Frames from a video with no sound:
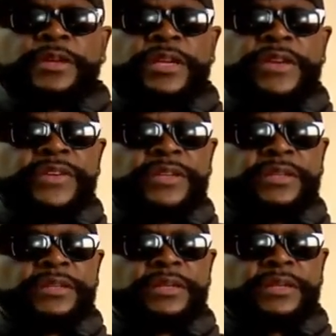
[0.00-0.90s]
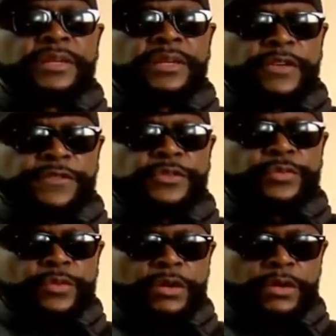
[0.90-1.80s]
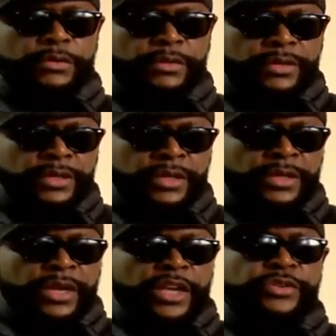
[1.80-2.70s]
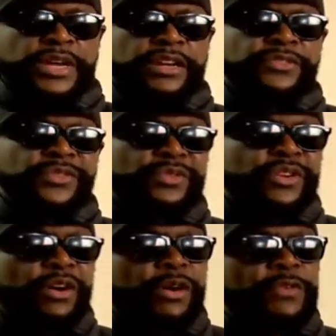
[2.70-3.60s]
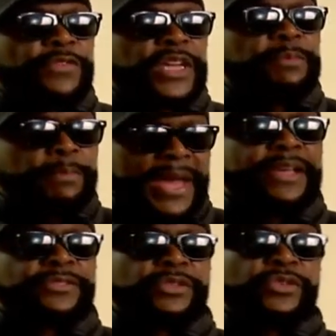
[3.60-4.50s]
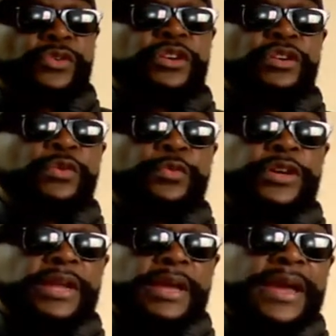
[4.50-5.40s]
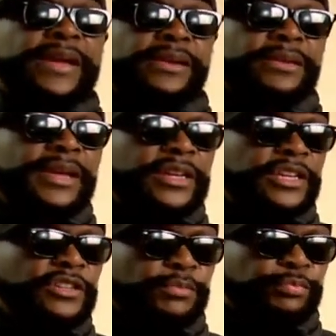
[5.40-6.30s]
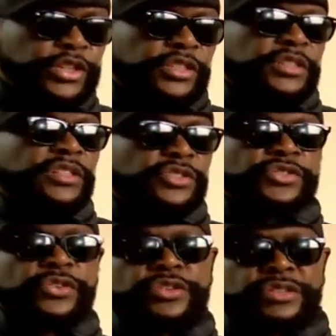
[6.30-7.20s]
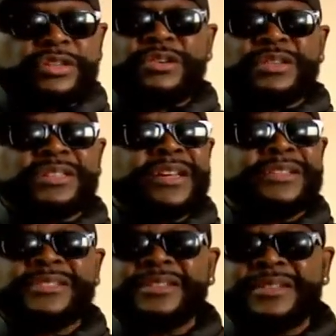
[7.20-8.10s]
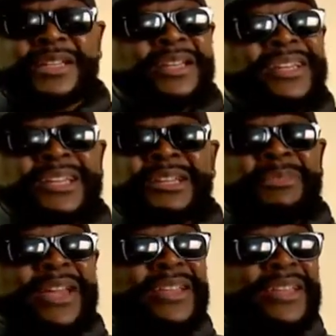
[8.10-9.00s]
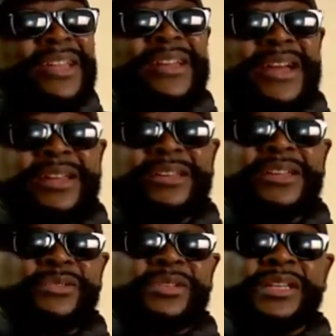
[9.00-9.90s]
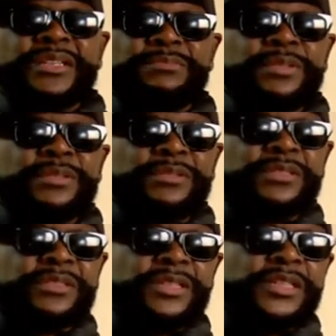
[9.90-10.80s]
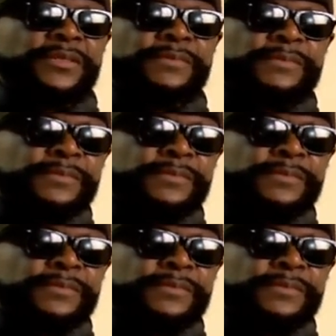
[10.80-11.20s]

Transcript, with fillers: even if it's wrong. And you got a so-called fake pastor going along with it, acting like he's a preacher in the church and all this kind of stuff. Man, get out of here with that bullshit.